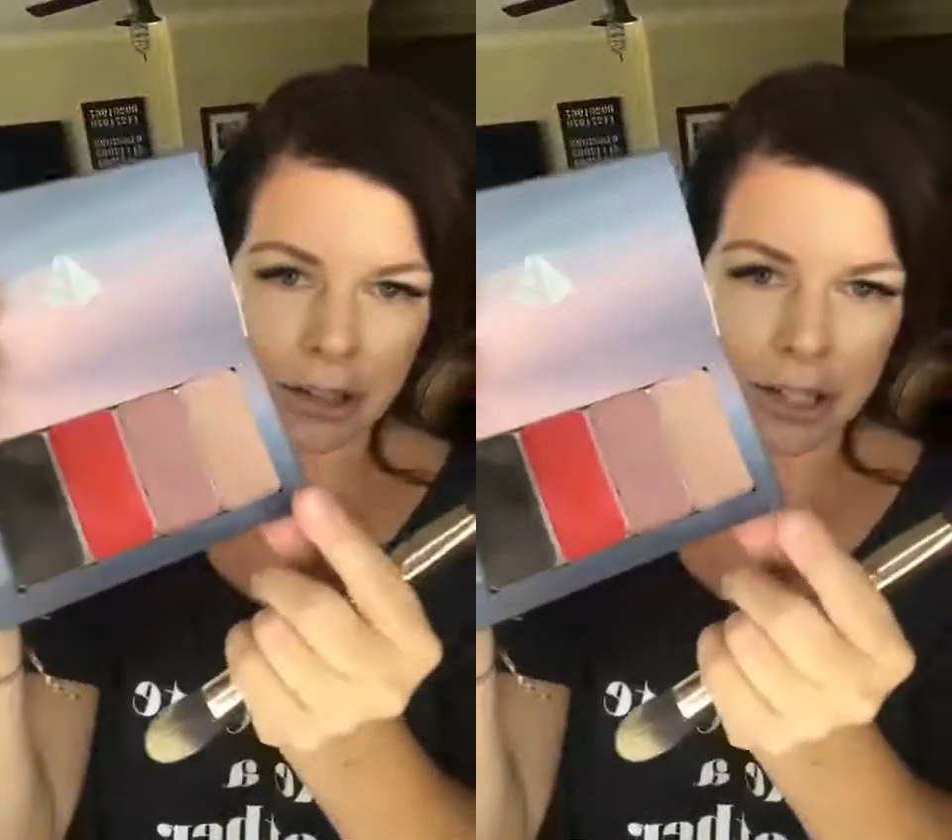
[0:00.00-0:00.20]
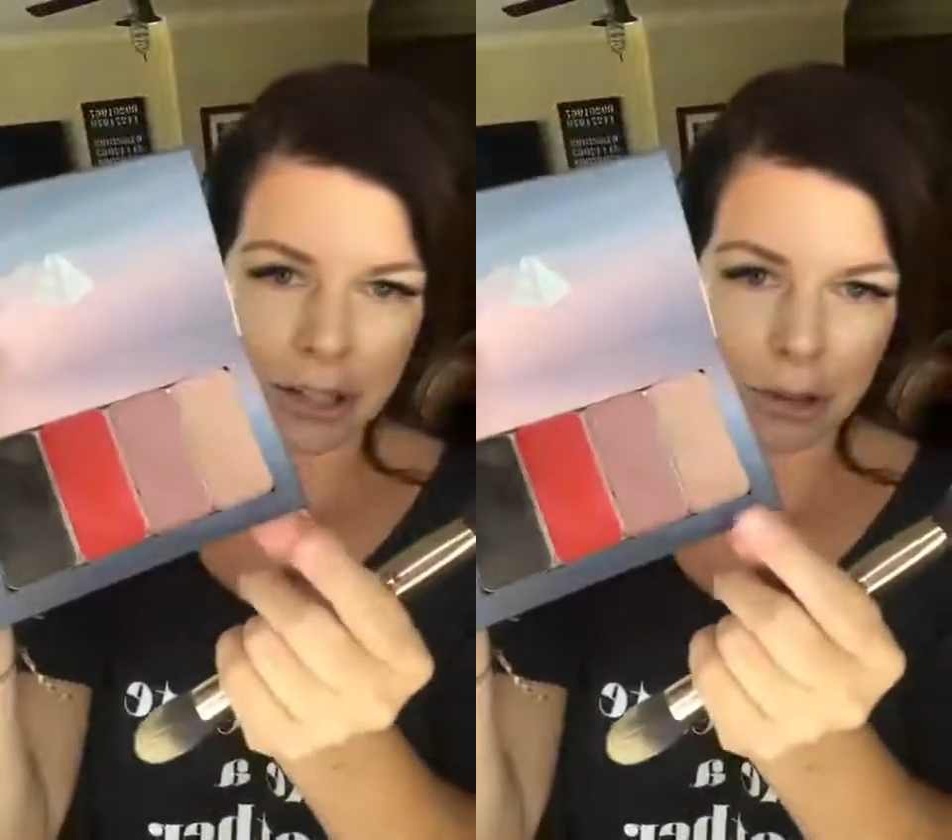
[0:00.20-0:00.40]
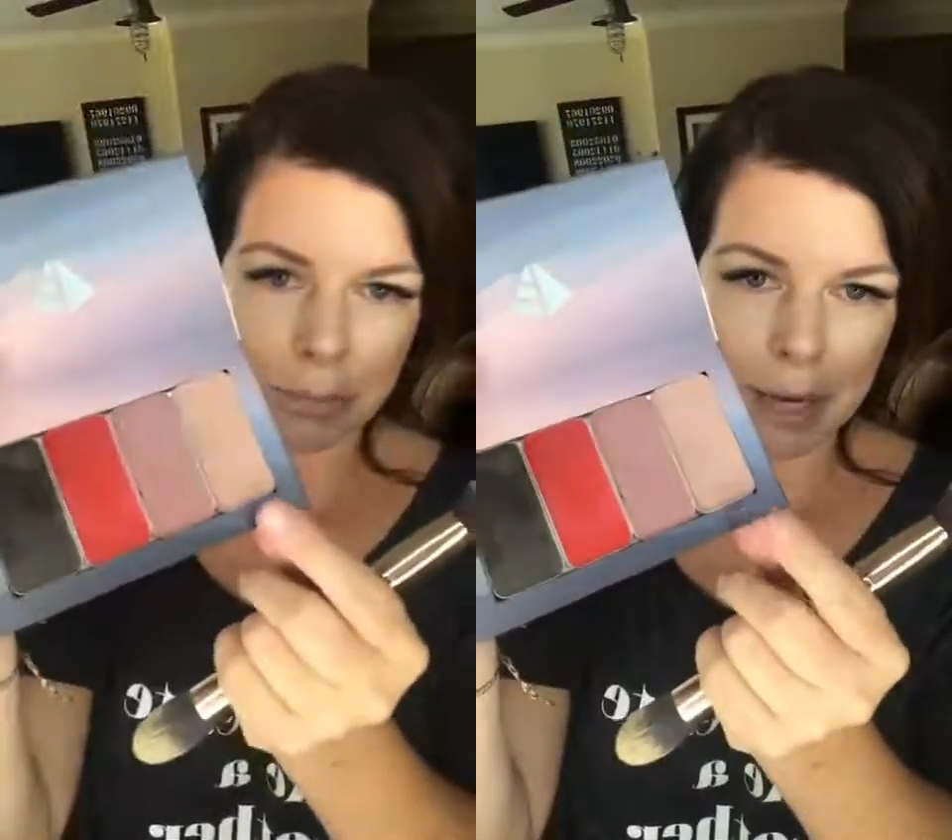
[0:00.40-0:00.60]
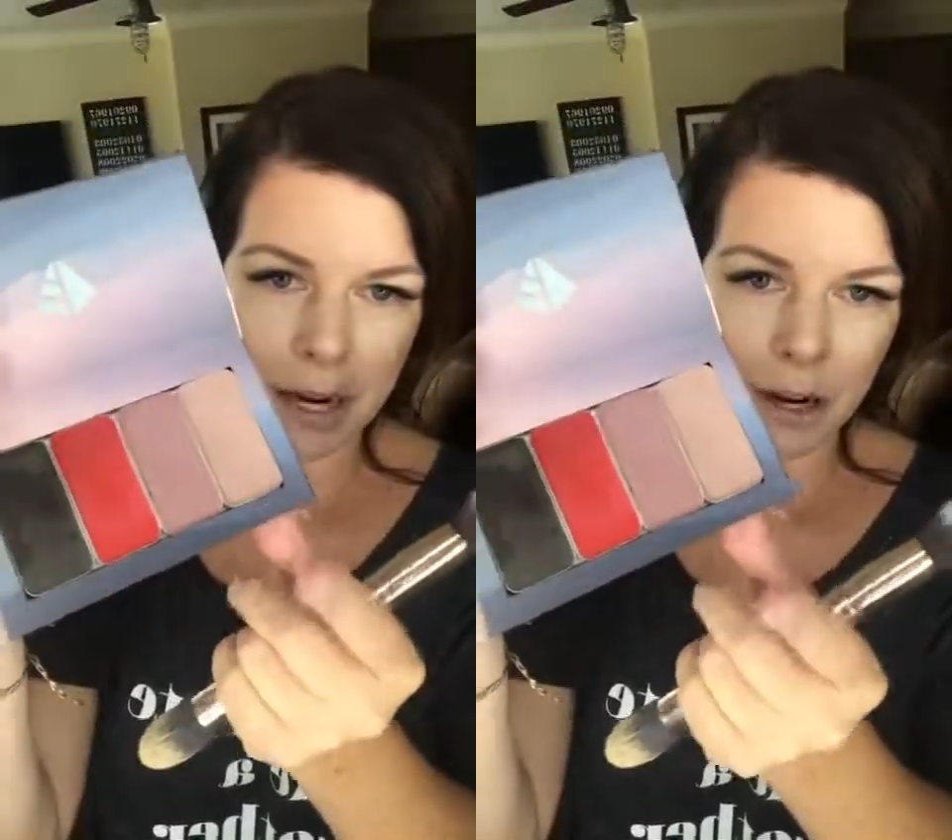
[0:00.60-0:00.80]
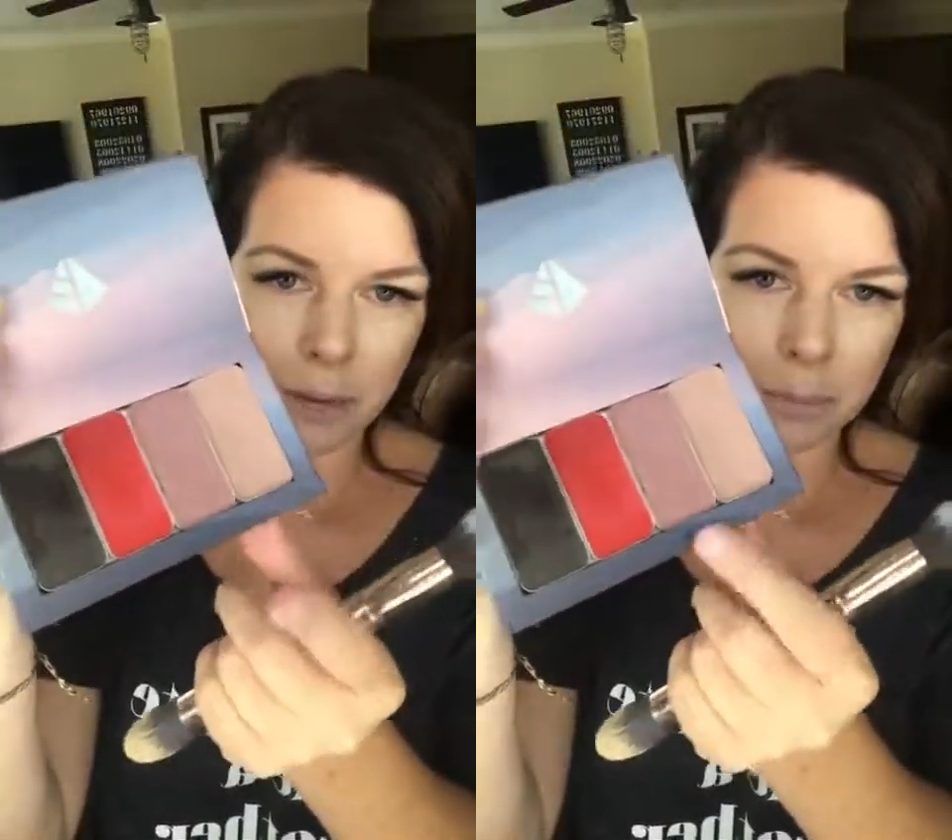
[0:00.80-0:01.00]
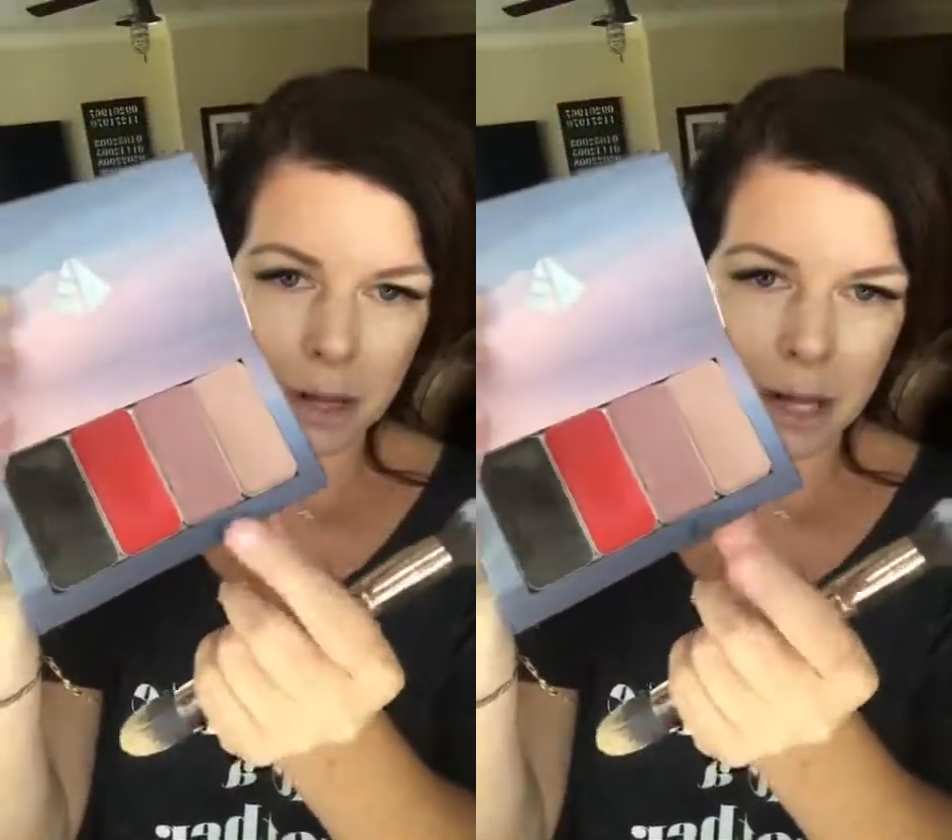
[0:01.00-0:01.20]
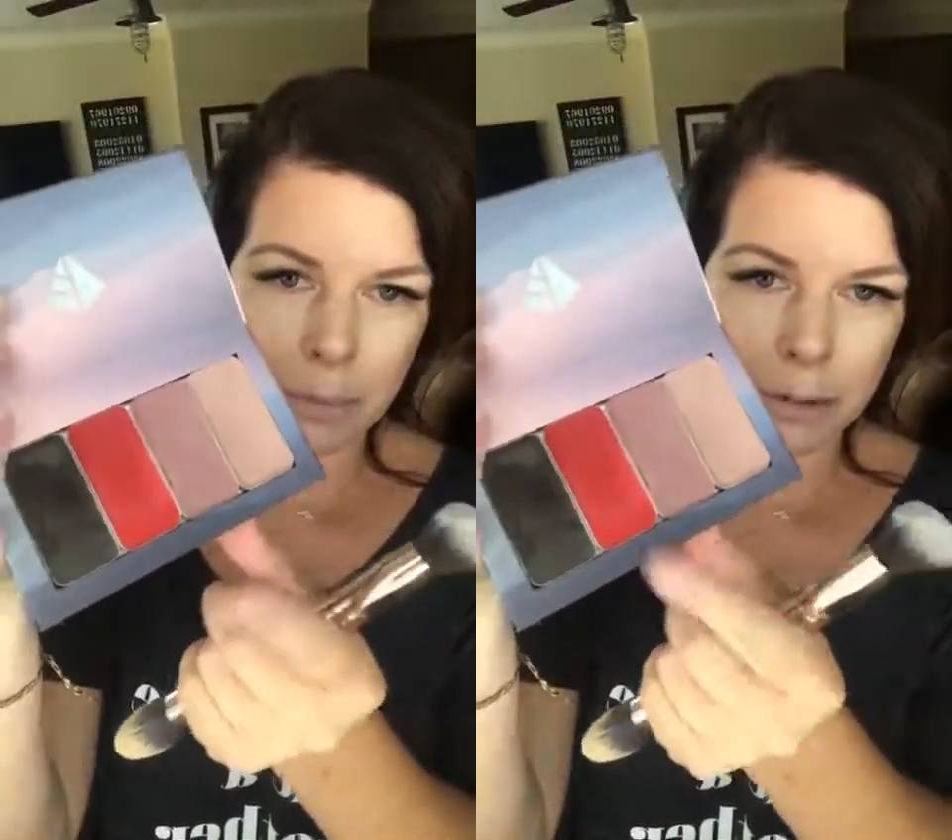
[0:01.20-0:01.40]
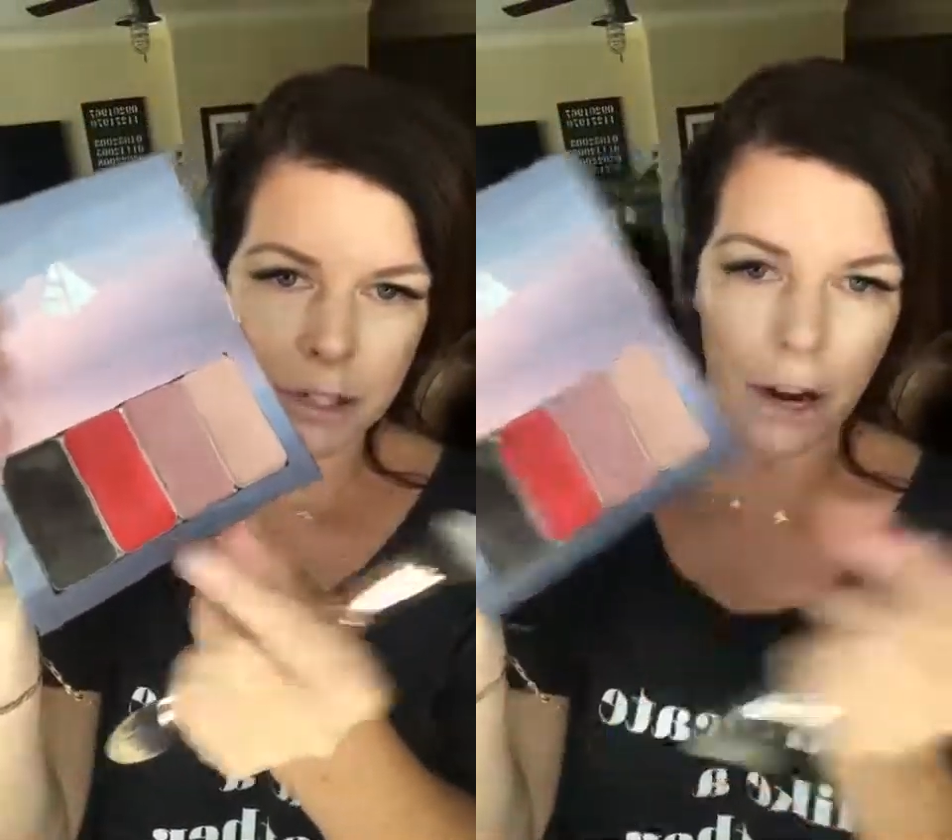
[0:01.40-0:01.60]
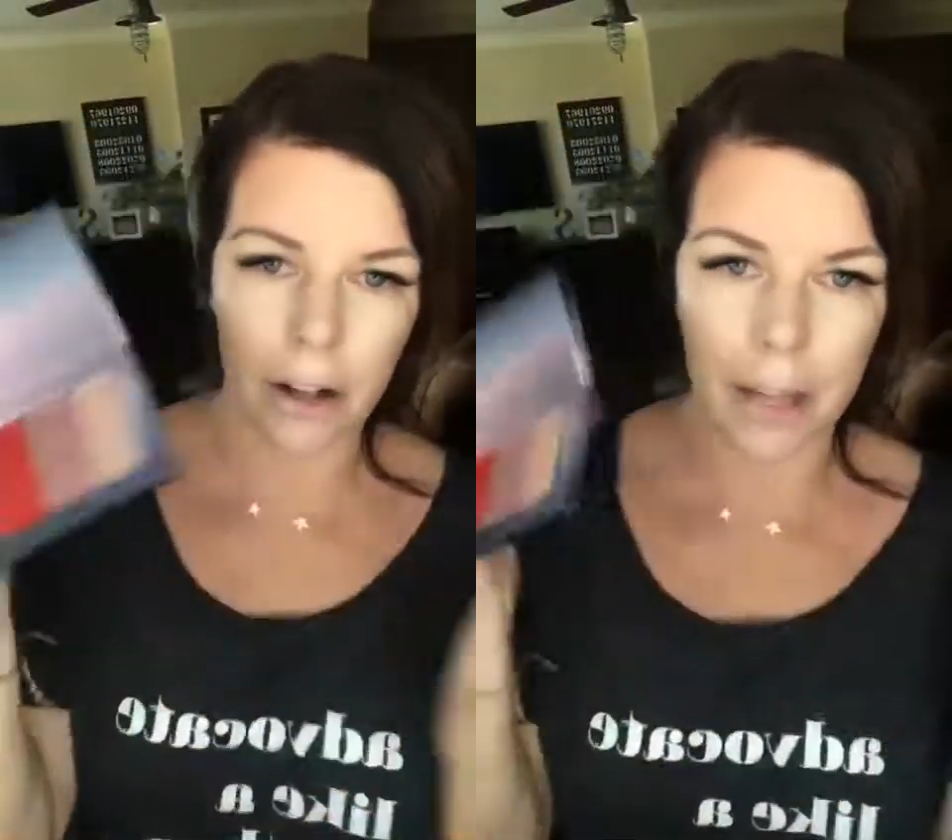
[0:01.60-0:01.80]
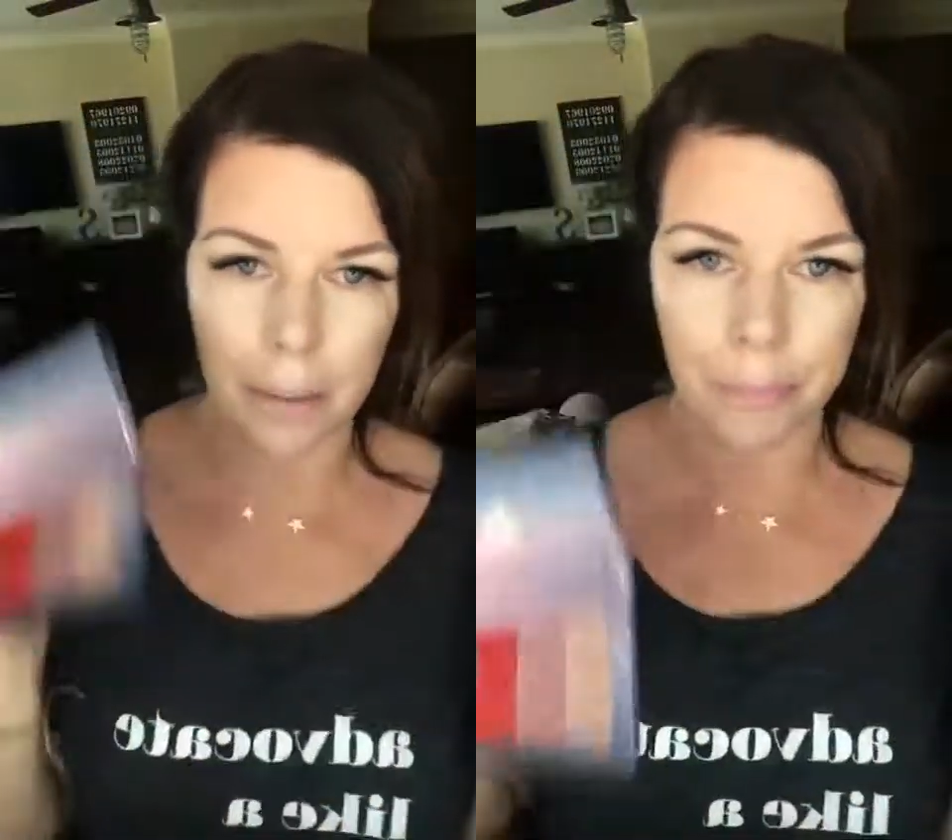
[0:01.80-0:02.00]
Should I do Bear, Plum, or
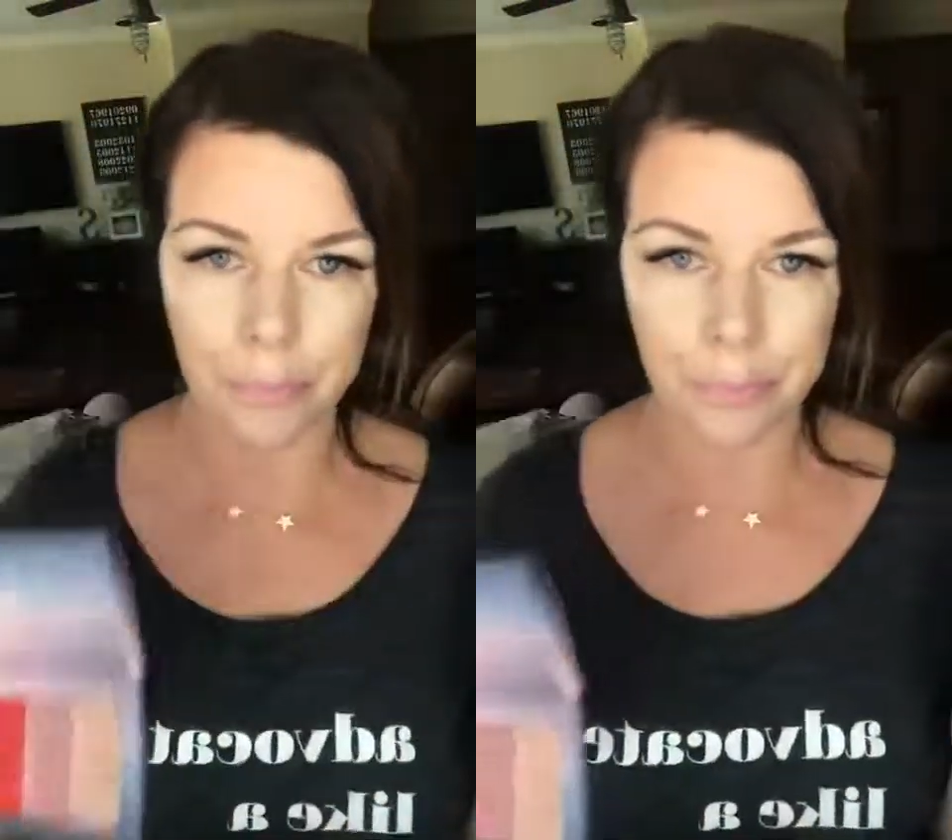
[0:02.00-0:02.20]
Scarlet?